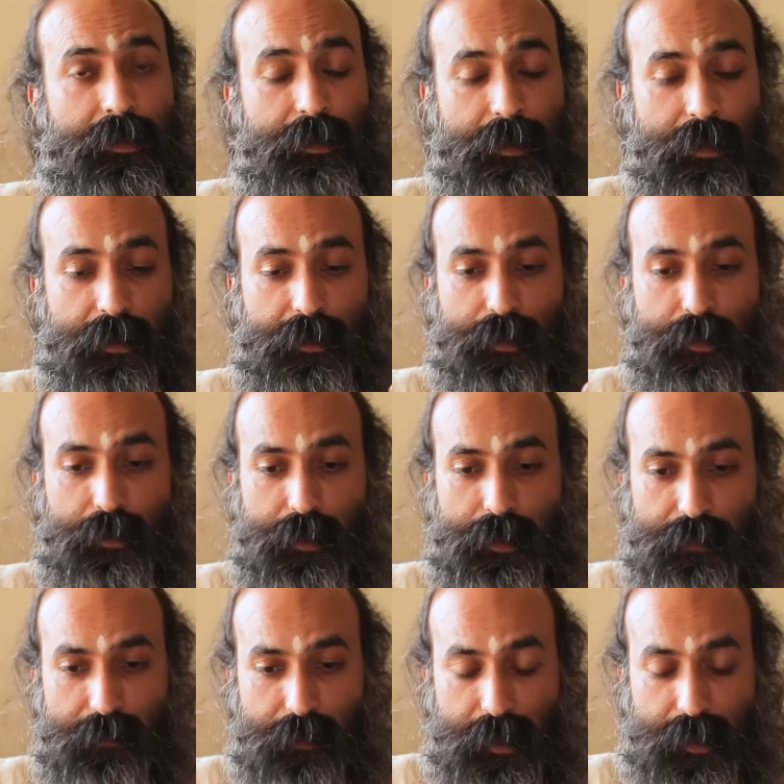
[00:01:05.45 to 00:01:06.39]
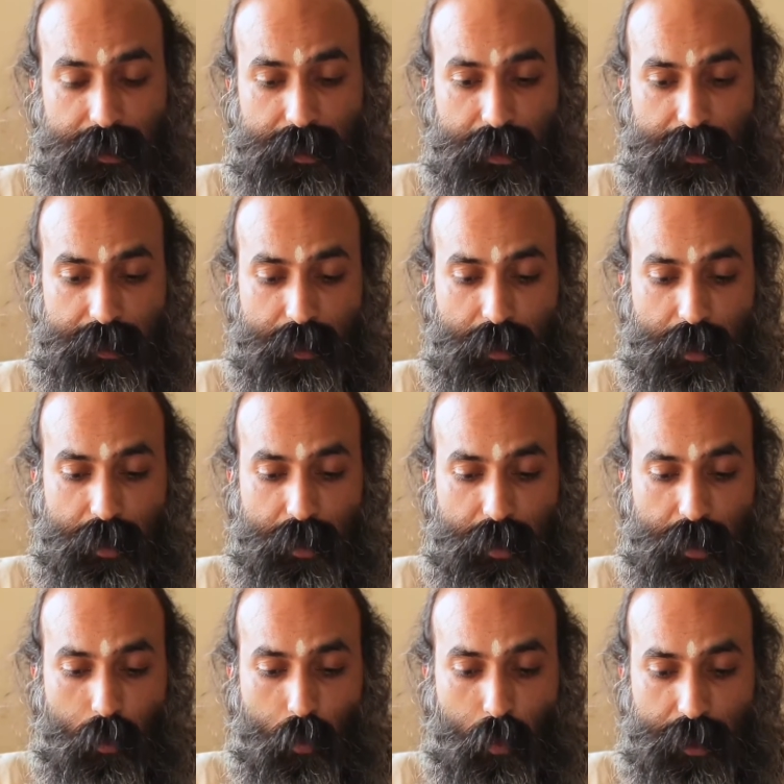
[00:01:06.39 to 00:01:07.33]
Yeah? So this friend is asked,
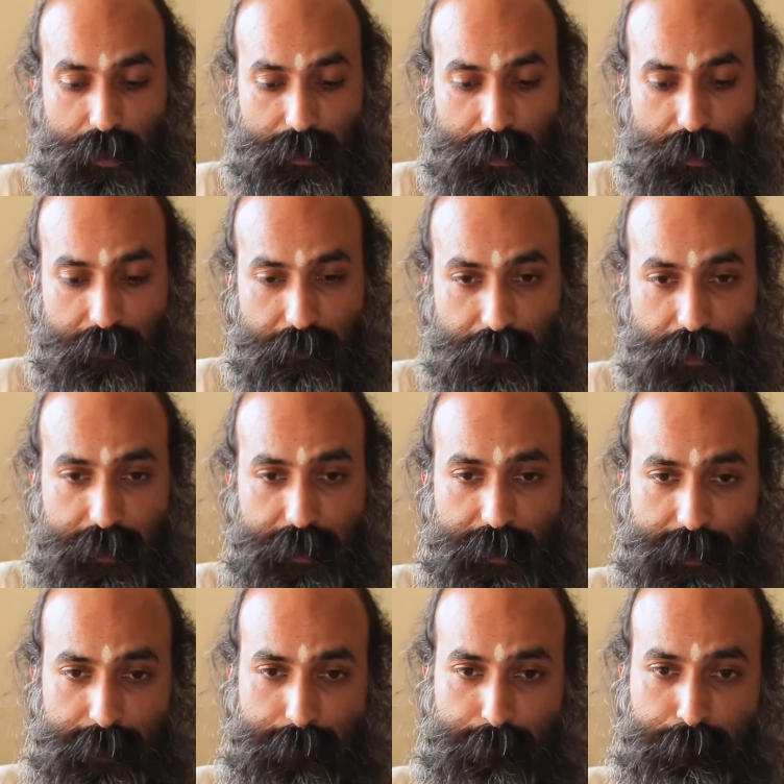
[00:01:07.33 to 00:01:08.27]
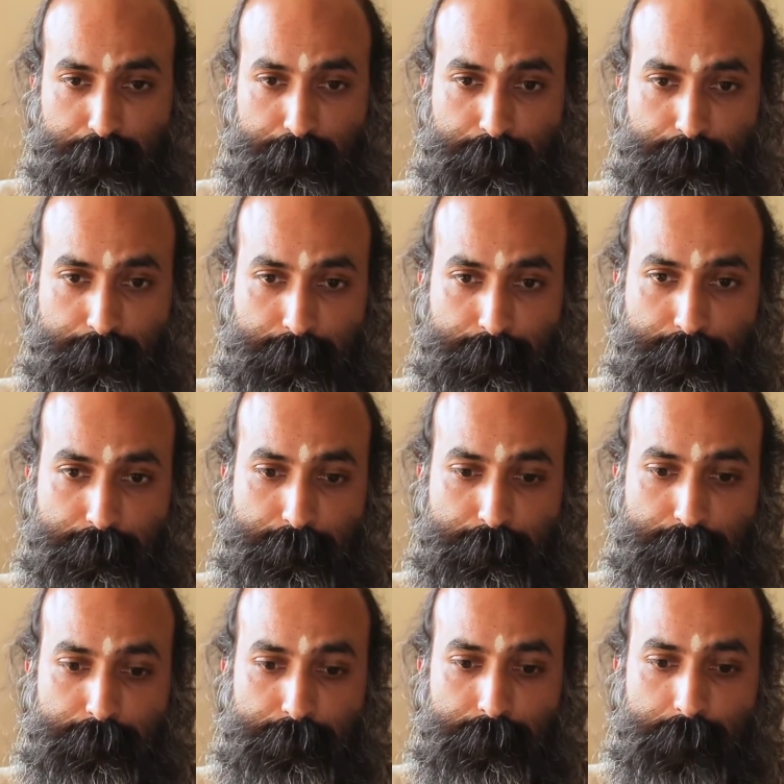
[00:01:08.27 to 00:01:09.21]
what is the difference?
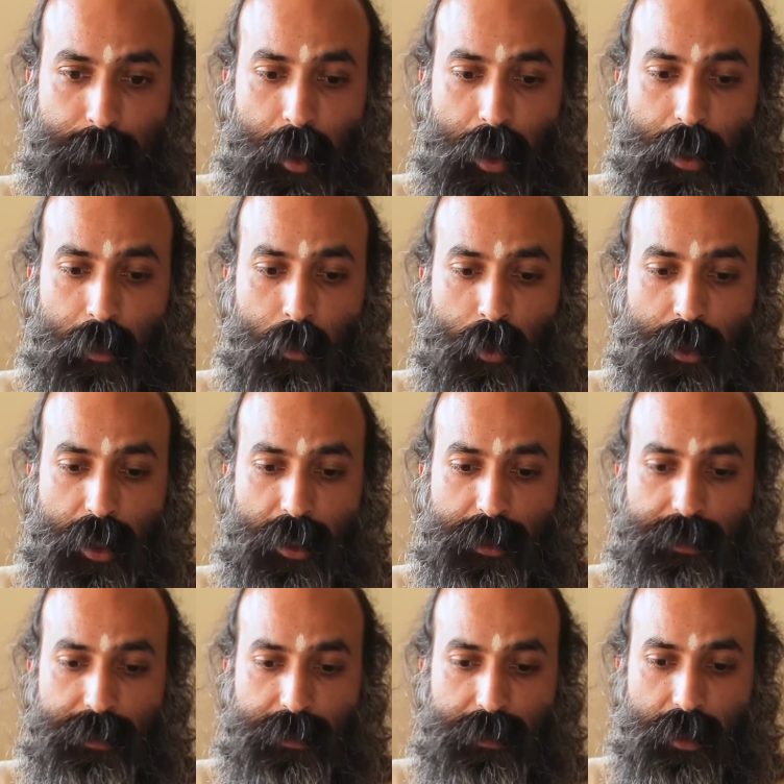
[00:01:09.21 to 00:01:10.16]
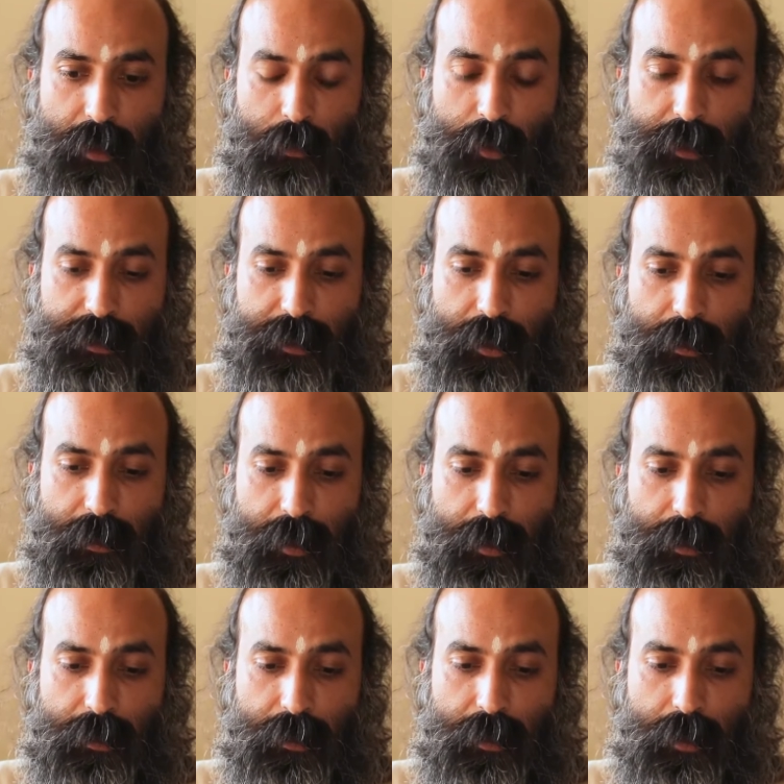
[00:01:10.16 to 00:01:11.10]
I would answer, I would say
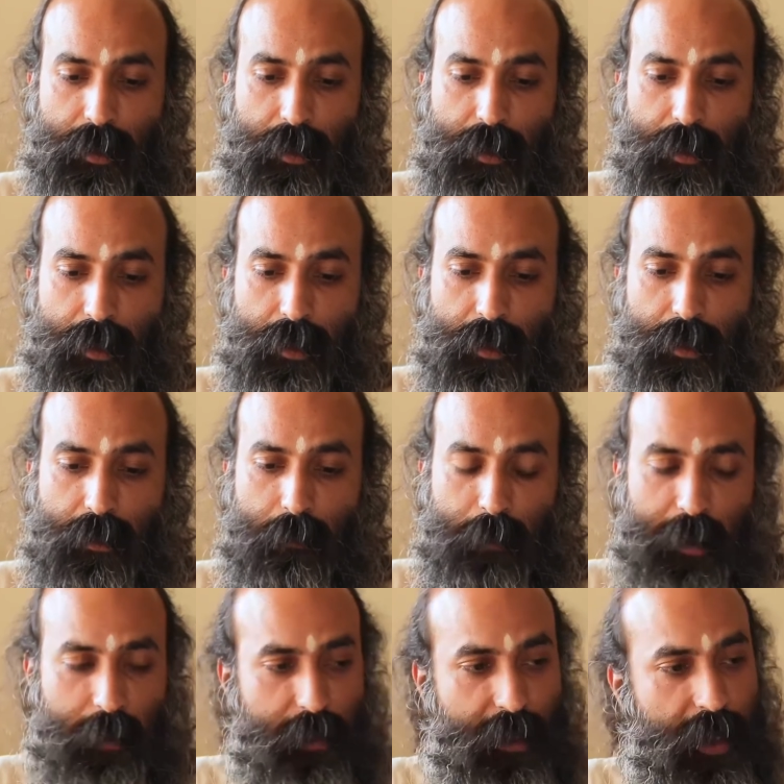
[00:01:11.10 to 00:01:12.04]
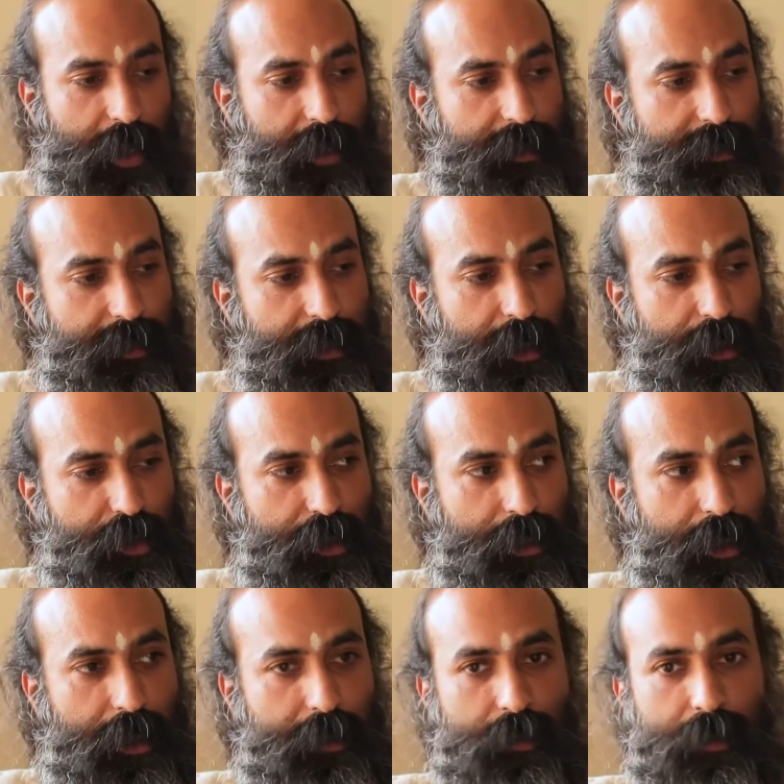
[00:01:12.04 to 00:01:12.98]
that between
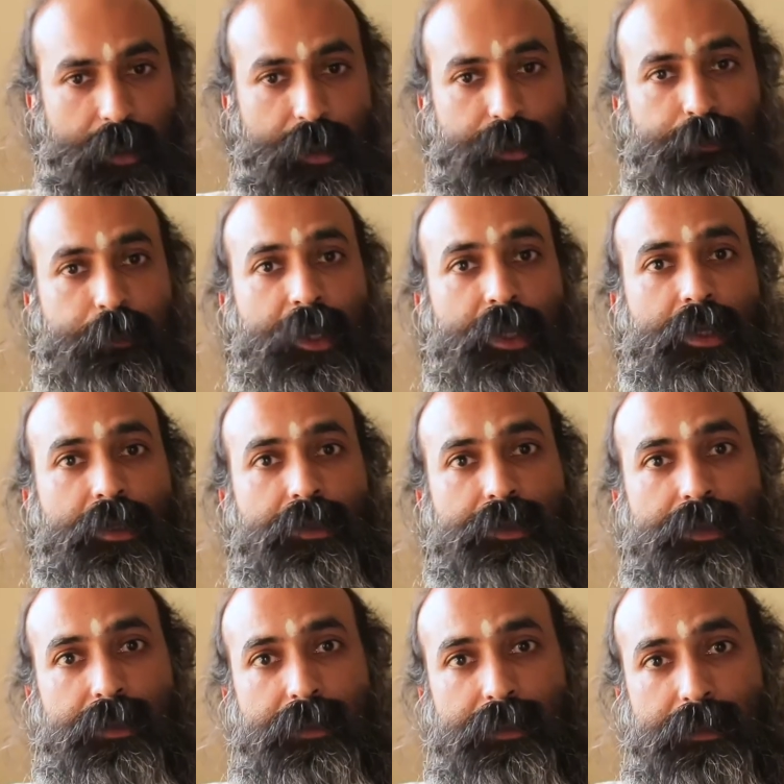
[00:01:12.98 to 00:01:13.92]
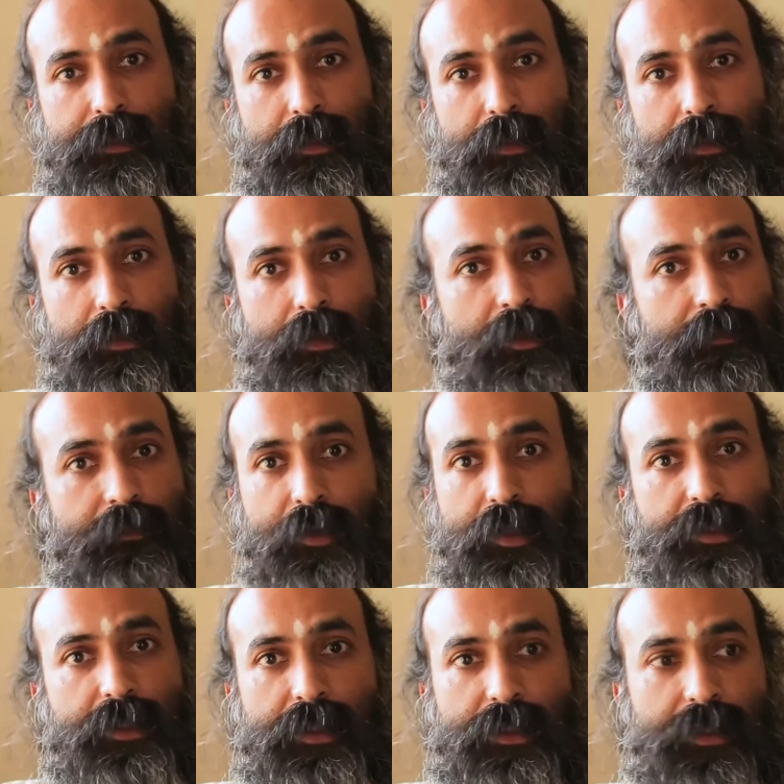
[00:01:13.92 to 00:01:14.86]
hallucination and the experiences, the
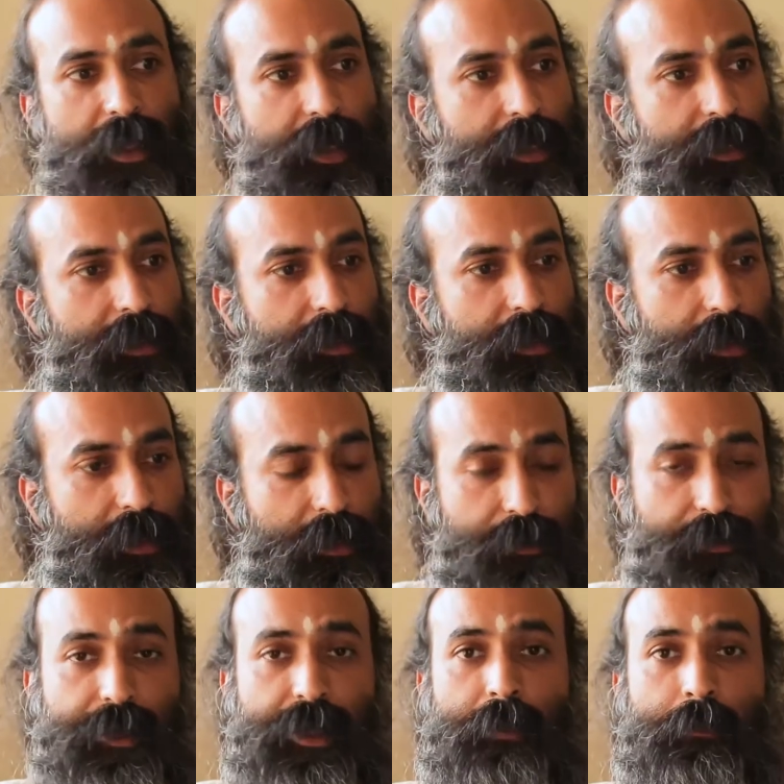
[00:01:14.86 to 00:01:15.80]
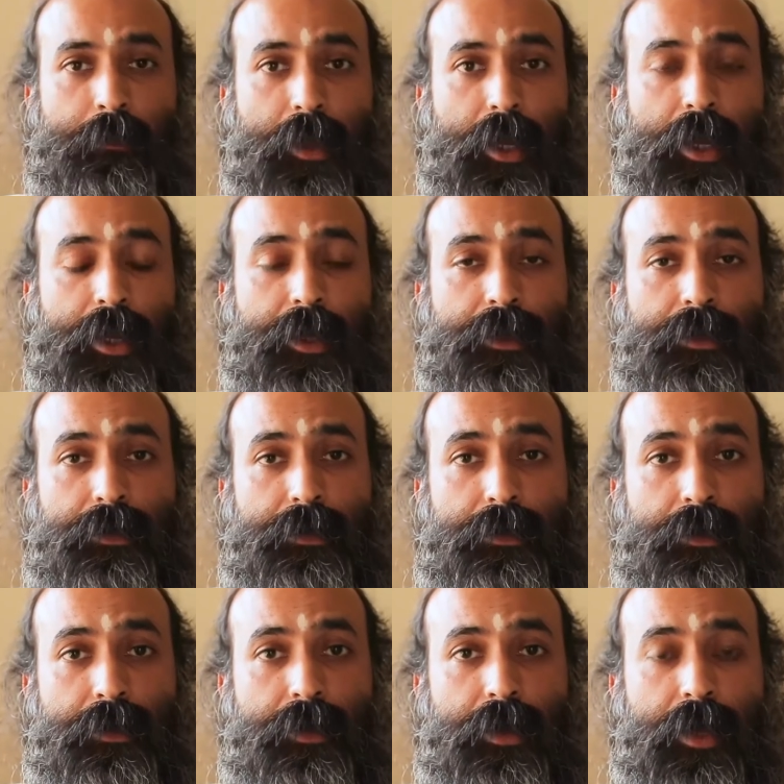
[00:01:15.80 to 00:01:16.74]
difference is like dream and, uh,
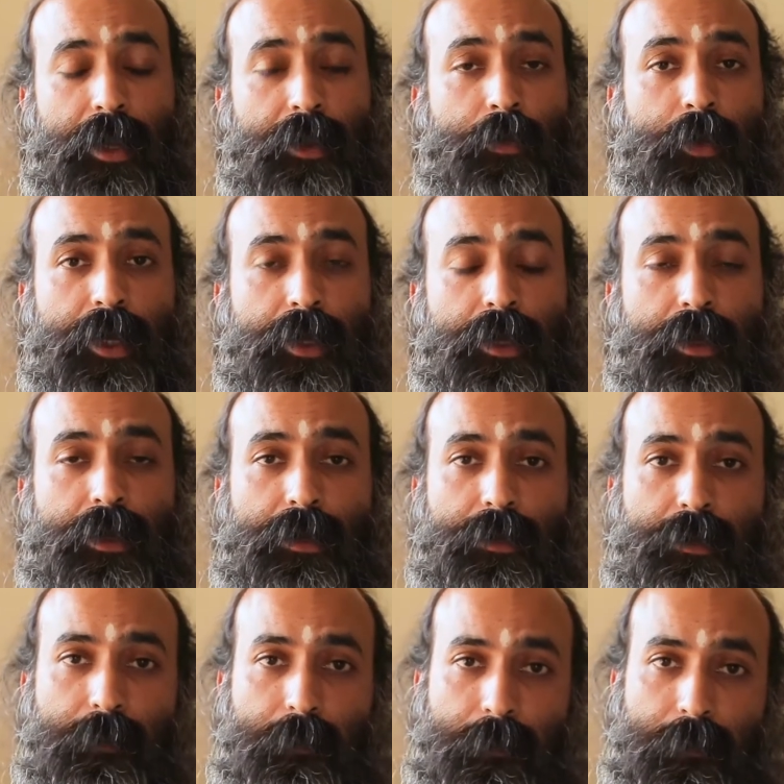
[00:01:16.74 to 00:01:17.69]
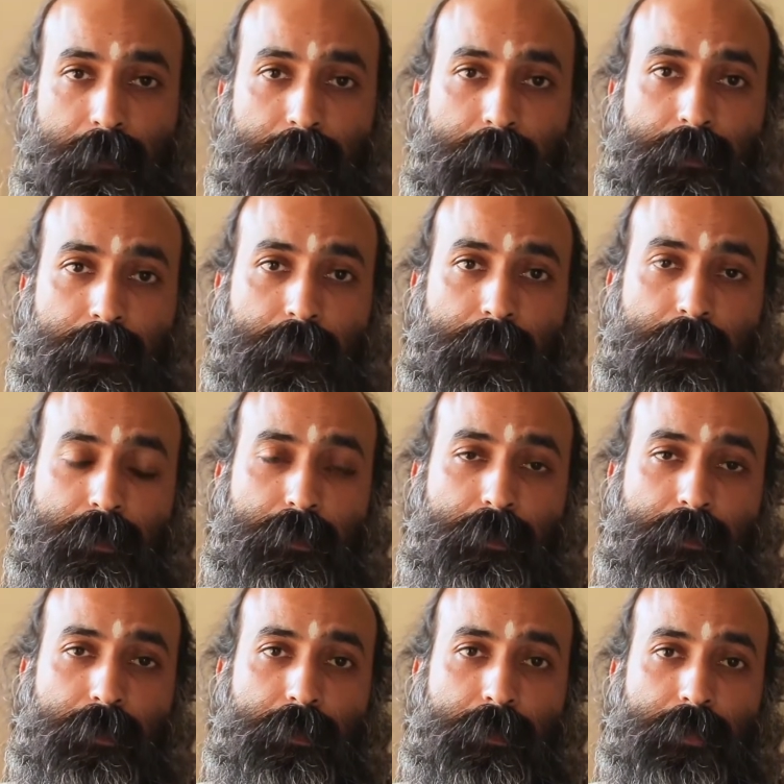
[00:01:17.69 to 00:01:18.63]
and waking.
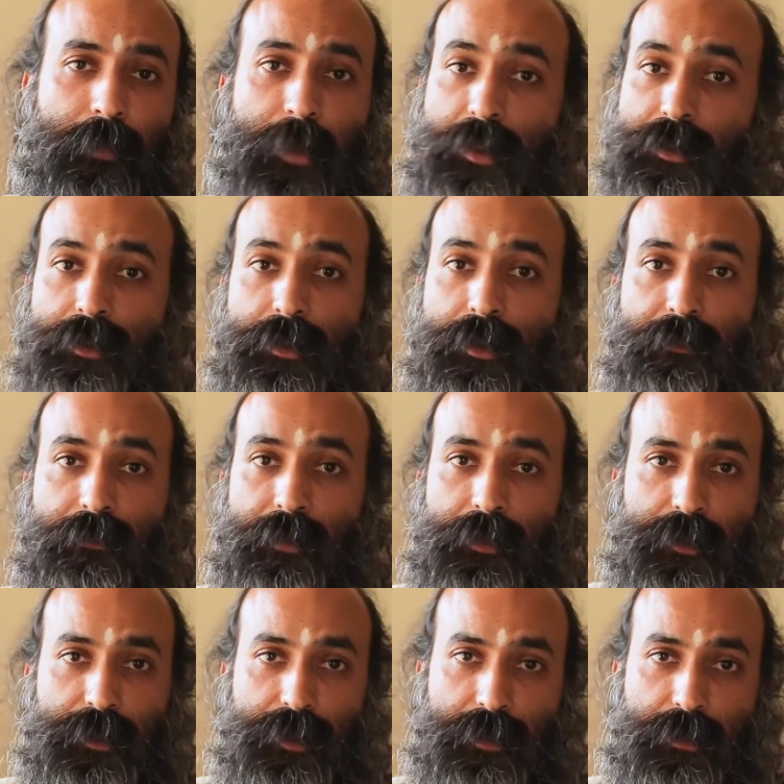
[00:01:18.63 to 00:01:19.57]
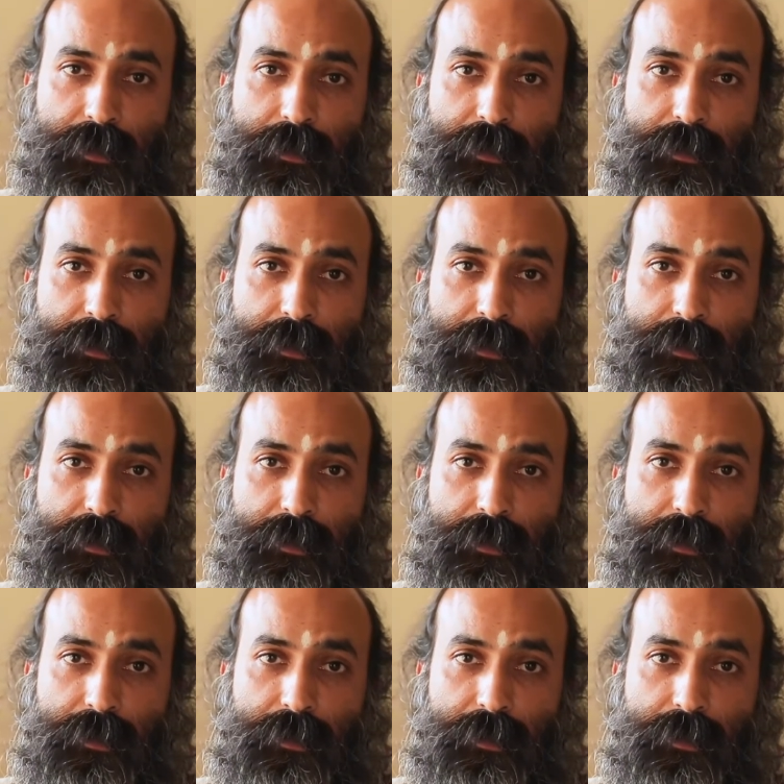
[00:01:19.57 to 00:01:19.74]
That's the difference.